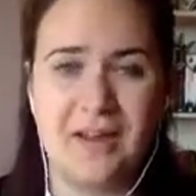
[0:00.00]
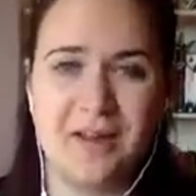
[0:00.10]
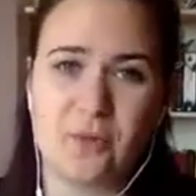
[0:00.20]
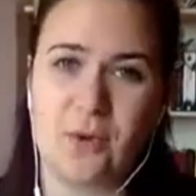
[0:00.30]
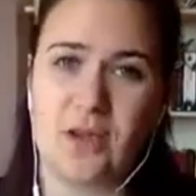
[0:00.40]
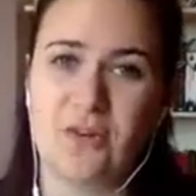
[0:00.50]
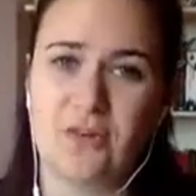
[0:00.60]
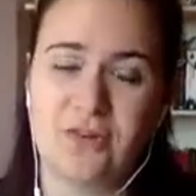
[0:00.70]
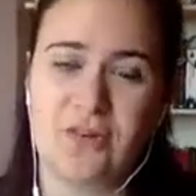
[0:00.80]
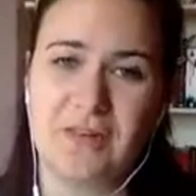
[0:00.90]
and it's quite a
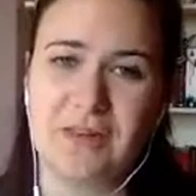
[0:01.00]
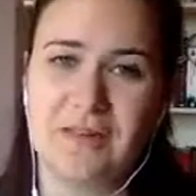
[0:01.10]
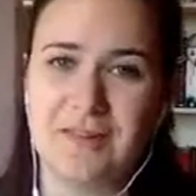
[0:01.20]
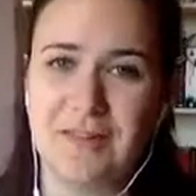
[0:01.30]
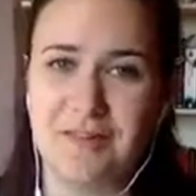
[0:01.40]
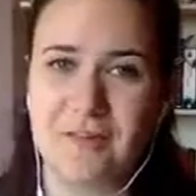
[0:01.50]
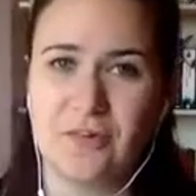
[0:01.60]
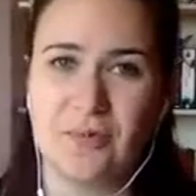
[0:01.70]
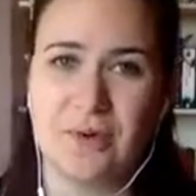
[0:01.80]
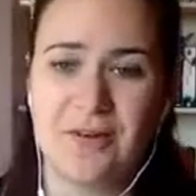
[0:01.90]
cushioned seat to sit on
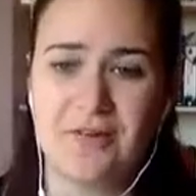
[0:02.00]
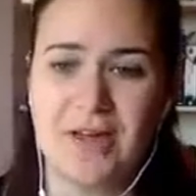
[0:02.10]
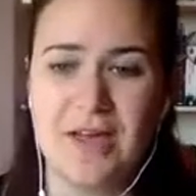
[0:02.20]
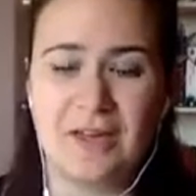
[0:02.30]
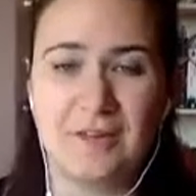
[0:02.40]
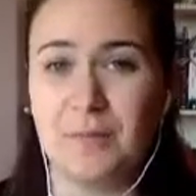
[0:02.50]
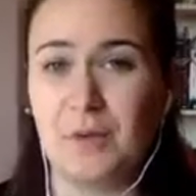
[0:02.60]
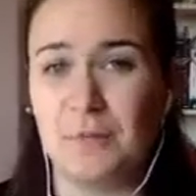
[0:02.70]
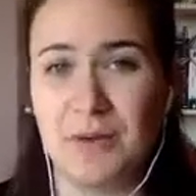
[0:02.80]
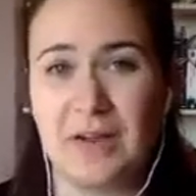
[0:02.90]
as well. It's
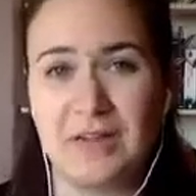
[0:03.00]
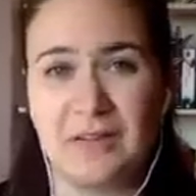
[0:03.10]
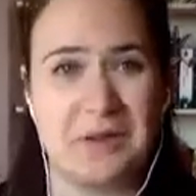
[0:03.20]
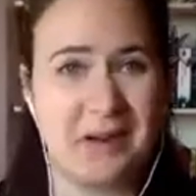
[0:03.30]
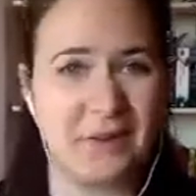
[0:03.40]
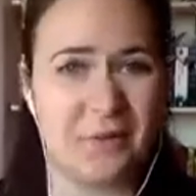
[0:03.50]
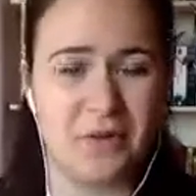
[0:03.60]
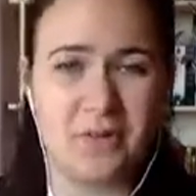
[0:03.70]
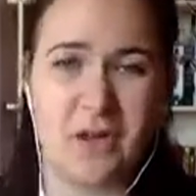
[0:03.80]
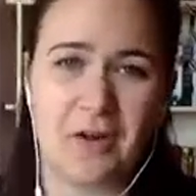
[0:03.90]
much better than something like one of
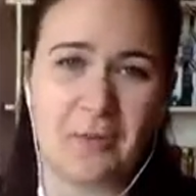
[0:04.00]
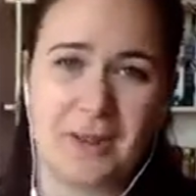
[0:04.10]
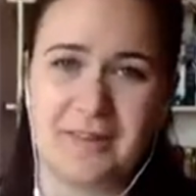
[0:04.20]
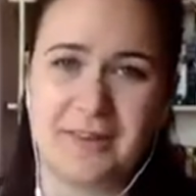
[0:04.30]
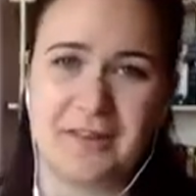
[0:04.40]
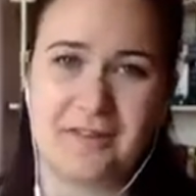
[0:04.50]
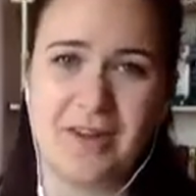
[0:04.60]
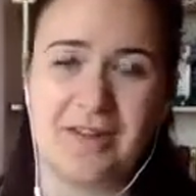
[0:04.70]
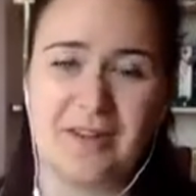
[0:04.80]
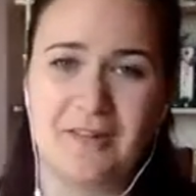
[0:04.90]
those hard plastic
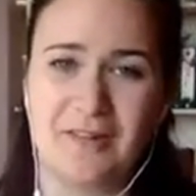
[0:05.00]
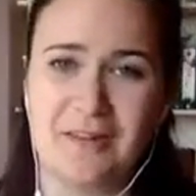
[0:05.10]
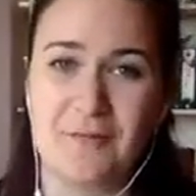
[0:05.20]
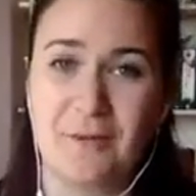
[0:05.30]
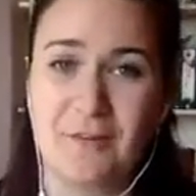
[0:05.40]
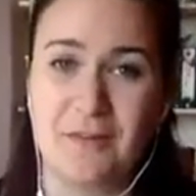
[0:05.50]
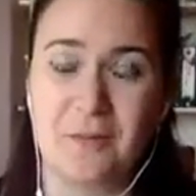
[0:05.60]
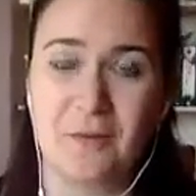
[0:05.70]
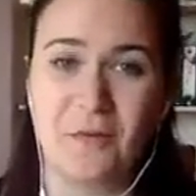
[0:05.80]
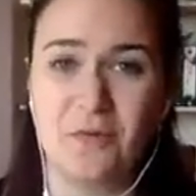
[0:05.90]
chairs that doesn't give much
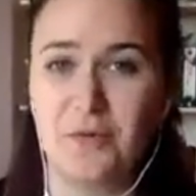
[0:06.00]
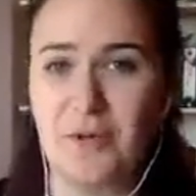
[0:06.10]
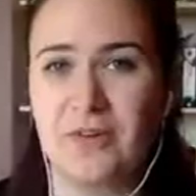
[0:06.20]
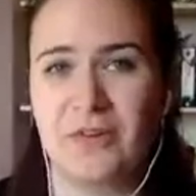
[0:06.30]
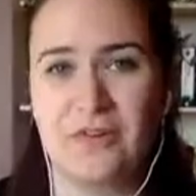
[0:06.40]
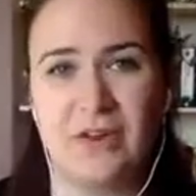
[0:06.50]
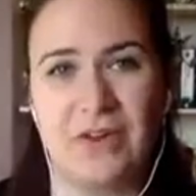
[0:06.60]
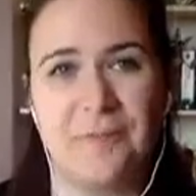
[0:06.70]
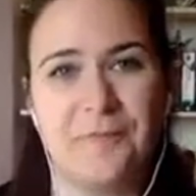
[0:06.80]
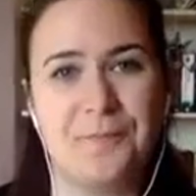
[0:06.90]
support or much
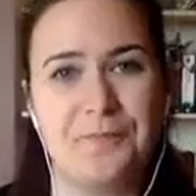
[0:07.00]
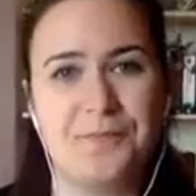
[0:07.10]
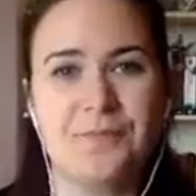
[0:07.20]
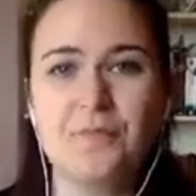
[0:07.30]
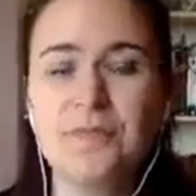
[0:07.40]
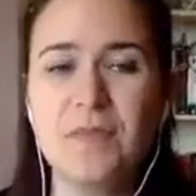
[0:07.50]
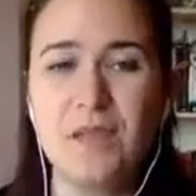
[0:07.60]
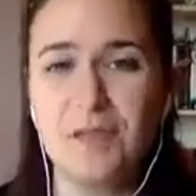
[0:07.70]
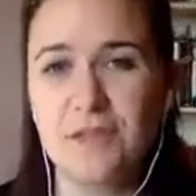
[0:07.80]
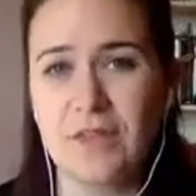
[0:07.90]
cushioning.
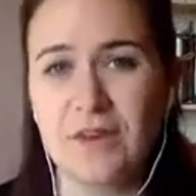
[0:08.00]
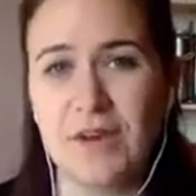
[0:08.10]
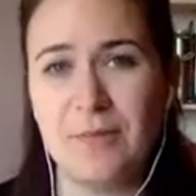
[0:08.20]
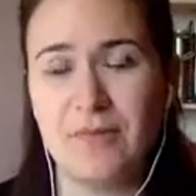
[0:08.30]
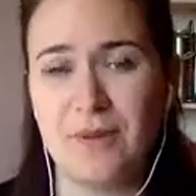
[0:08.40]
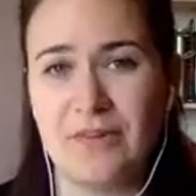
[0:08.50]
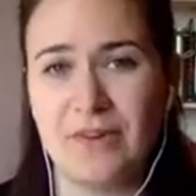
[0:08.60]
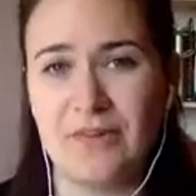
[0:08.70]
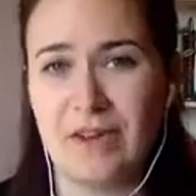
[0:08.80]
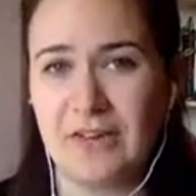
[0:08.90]
If they're unable to actually
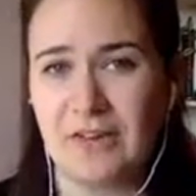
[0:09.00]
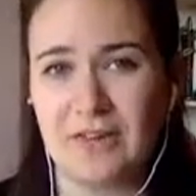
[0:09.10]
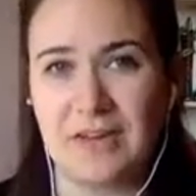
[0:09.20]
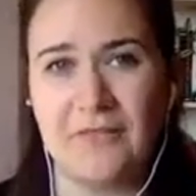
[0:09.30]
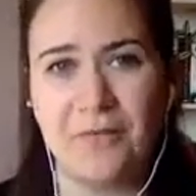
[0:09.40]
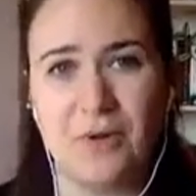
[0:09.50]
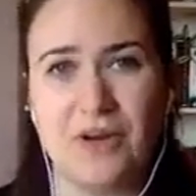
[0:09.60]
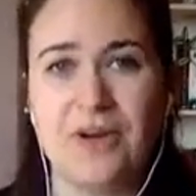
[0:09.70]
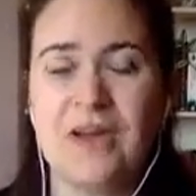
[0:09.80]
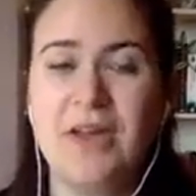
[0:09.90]
change the seat for
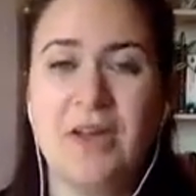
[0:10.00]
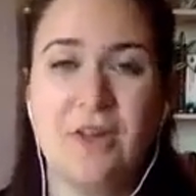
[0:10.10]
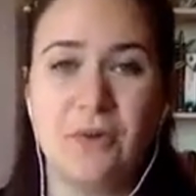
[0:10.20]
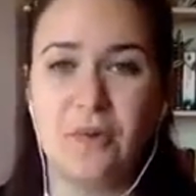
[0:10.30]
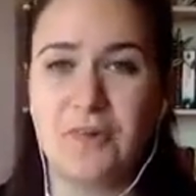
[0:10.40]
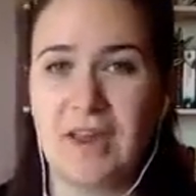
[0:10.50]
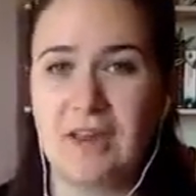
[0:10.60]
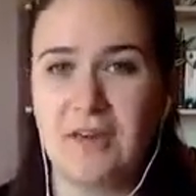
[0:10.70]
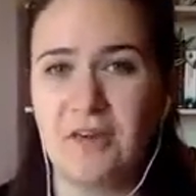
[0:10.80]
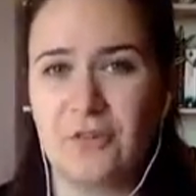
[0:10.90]
you, you can always take
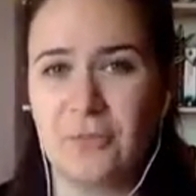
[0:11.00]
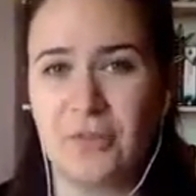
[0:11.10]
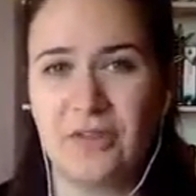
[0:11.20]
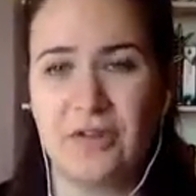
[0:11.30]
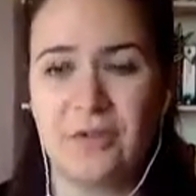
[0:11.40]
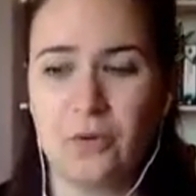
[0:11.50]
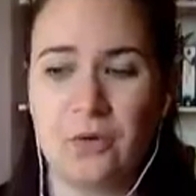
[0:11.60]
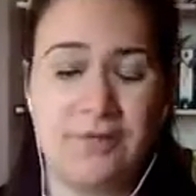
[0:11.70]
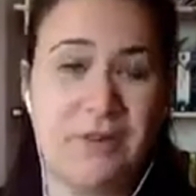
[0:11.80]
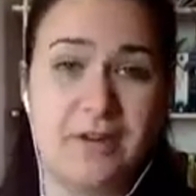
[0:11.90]
a cushion with you,
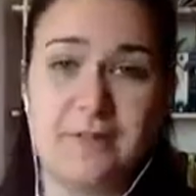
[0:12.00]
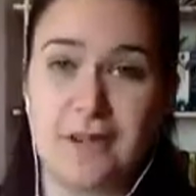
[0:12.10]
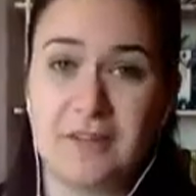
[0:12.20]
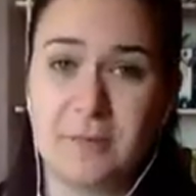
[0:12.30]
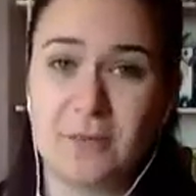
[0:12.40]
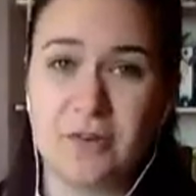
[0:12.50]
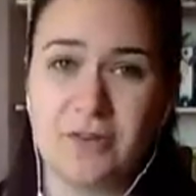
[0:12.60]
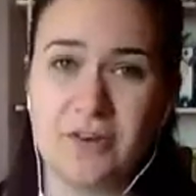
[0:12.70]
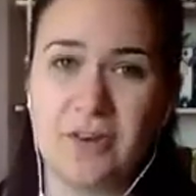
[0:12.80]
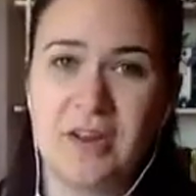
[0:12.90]
or even an inflatable
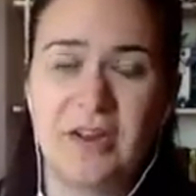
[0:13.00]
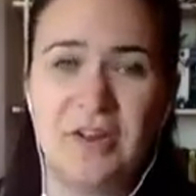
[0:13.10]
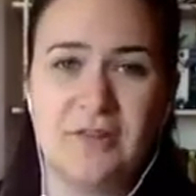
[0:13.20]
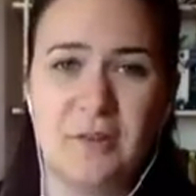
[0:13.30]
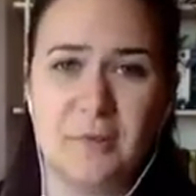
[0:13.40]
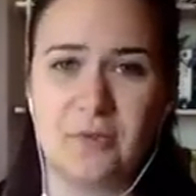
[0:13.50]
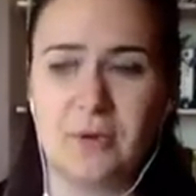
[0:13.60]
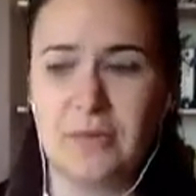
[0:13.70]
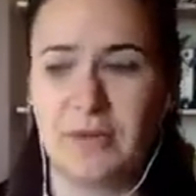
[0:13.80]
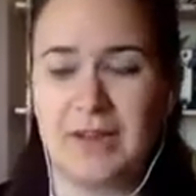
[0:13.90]
cushion, so that
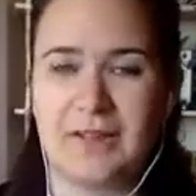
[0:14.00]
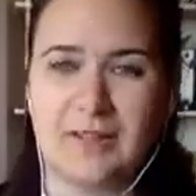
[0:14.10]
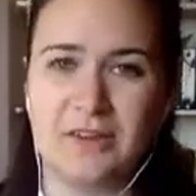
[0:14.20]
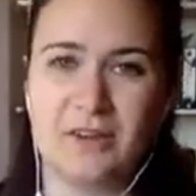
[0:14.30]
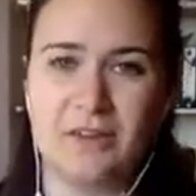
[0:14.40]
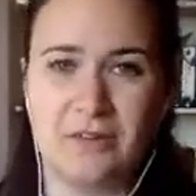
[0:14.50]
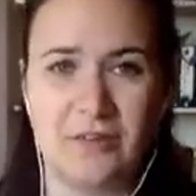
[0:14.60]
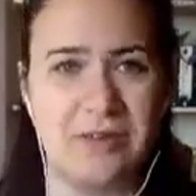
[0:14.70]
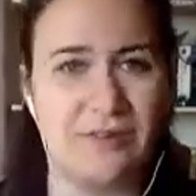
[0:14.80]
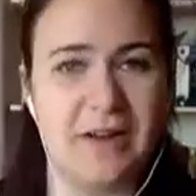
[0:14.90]
between places you can just
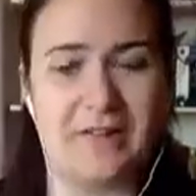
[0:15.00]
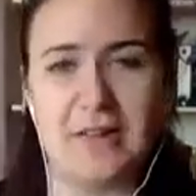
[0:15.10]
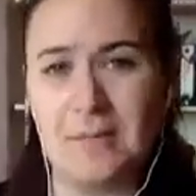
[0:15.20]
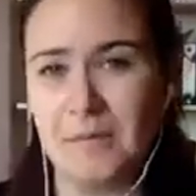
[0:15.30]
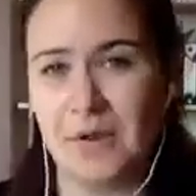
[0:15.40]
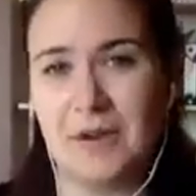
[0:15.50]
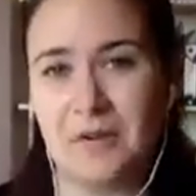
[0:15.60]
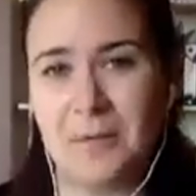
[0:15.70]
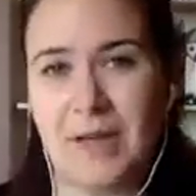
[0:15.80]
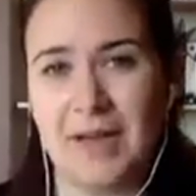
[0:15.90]
deflate it, put it in
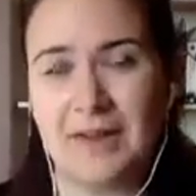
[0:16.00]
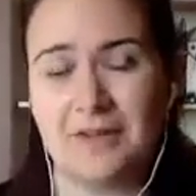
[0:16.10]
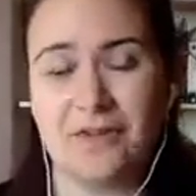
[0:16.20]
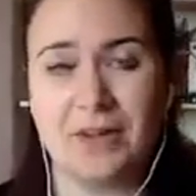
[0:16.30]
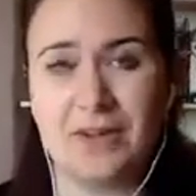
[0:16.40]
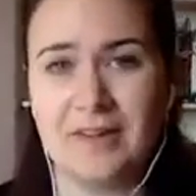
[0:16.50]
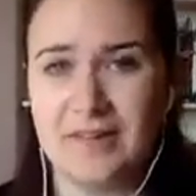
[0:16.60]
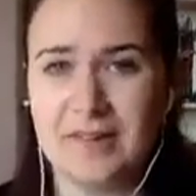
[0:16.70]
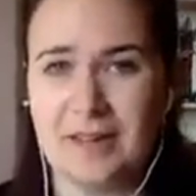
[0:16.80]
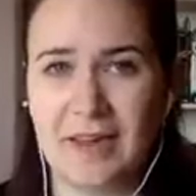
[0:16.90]
your bag, and it's really
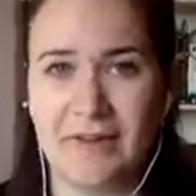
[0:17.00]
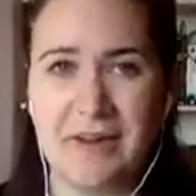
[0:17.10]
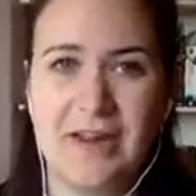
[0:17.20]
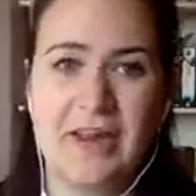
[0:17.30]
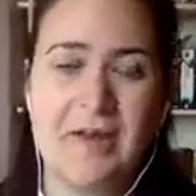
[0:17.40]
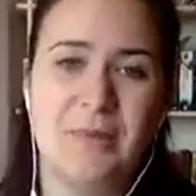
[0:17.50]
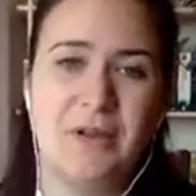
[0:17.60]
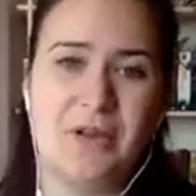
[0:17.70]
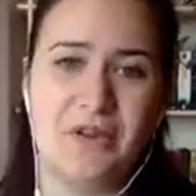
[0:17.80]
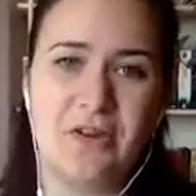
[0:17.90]
easy to carry. But
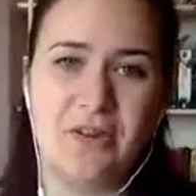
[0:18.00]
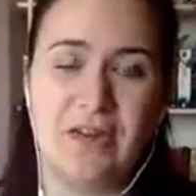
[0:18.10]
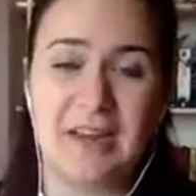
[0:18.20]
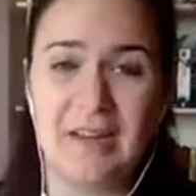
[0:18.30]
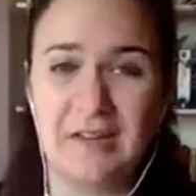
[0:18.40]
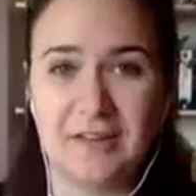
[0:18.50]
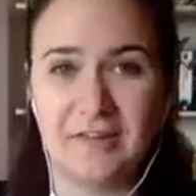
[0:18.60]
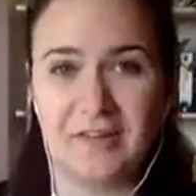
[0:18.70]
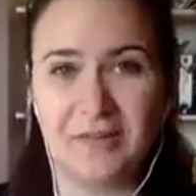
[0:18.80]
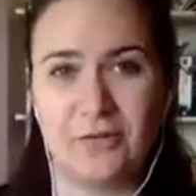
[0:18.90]
you can use that either to
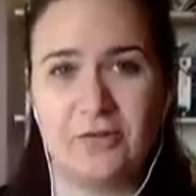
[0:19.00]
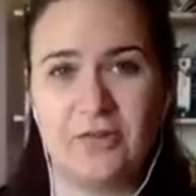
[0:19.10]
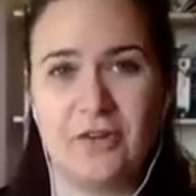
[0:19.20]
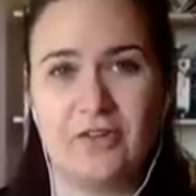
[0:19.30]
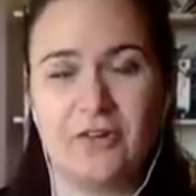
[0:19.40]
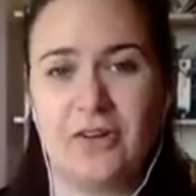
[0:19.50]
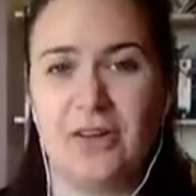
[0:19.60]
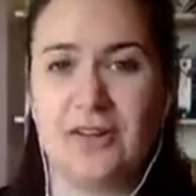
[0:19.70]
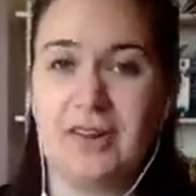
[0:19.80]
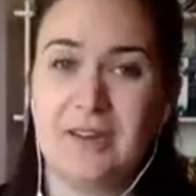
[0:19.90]
sit on to cushion
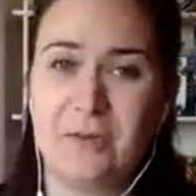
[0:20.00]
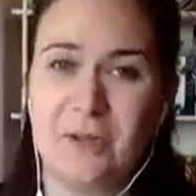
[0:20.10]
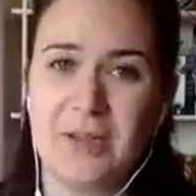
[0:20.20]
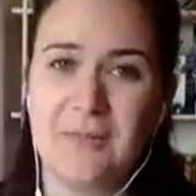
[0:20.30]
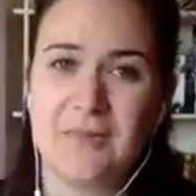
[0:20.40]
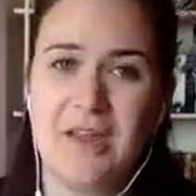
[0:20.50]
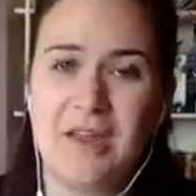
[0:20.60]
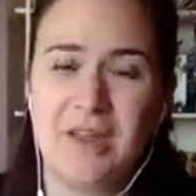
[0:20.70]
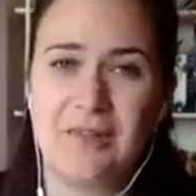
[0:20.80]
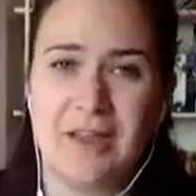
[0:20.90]
underneath your hips,
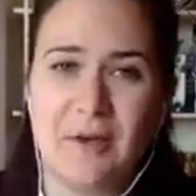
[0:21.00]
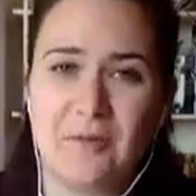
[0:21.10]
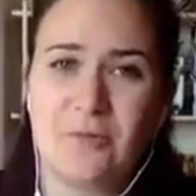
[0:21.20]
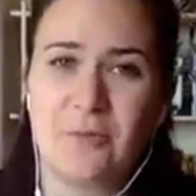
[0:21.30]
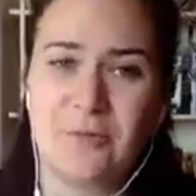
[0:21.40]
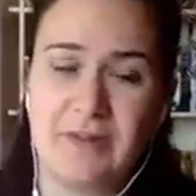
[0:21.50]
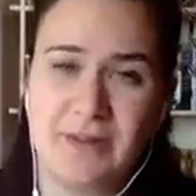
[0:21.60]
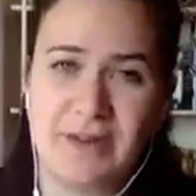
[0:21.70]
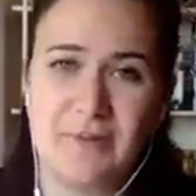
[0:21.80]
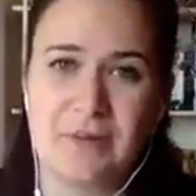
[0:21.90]
and that helps
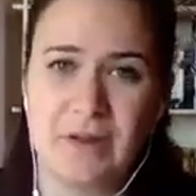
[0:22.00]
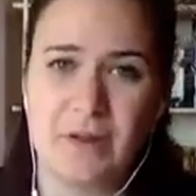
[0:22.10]
particularly with the